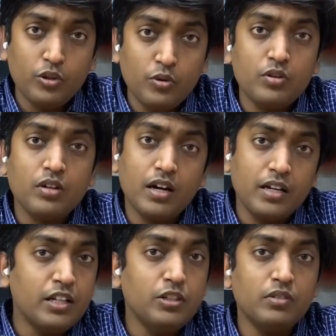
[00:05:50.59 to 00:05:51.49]
to
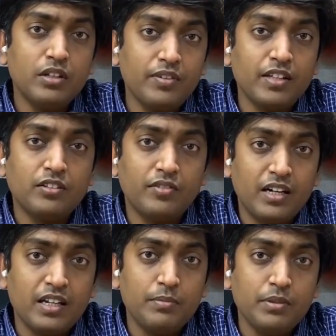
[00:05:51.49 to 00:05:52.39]
continue the effects of
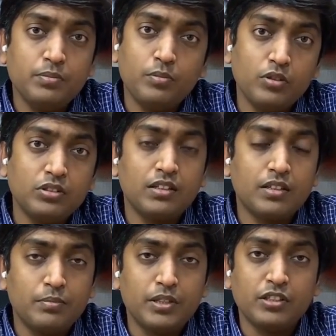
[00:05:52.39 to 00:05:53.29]
rTMS post the
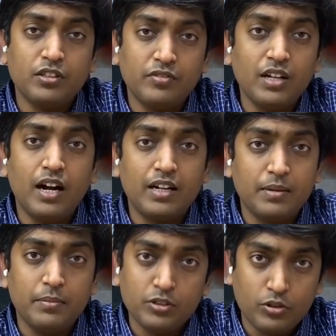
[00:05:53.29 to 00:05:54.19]
completion of the
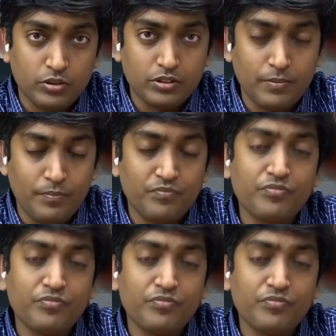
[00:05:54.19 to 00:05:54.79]
rTMS course.